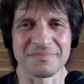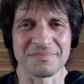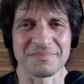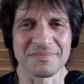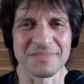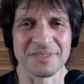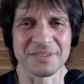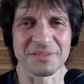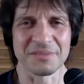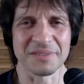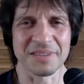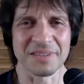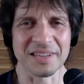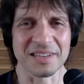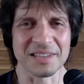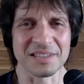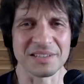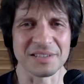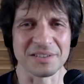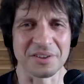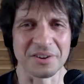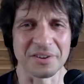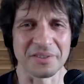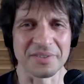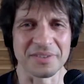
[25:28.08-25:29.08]
doing any
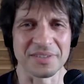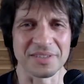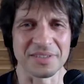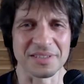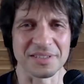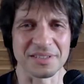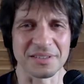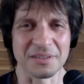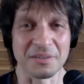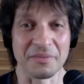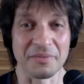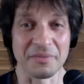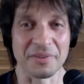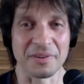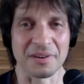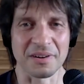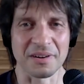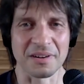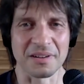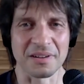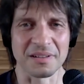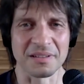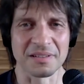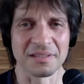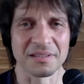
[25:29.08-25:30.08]
service
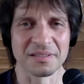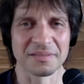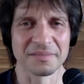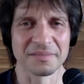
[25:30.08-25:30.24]
overall.